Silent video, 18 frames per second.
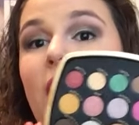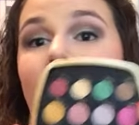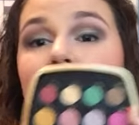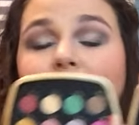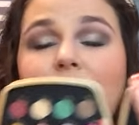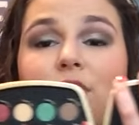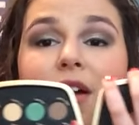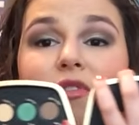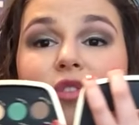I
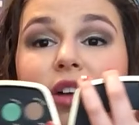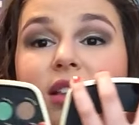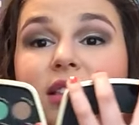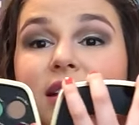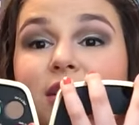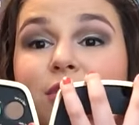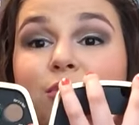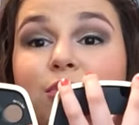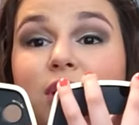don't know. I feel like
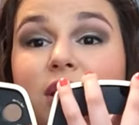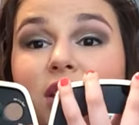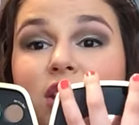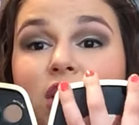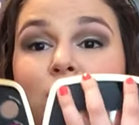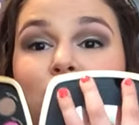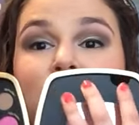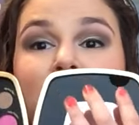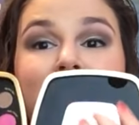they did really
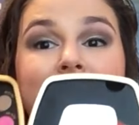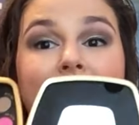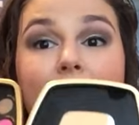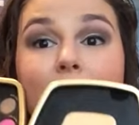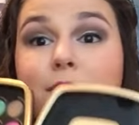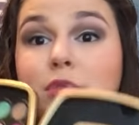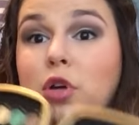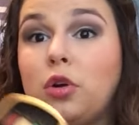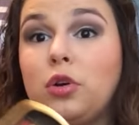cute. The
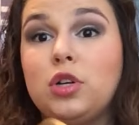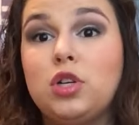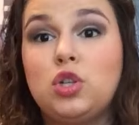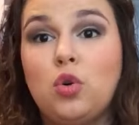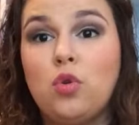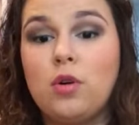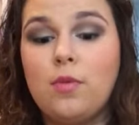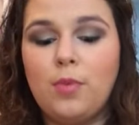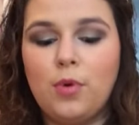names are
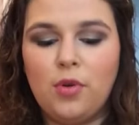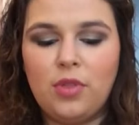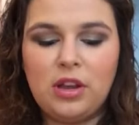adorable.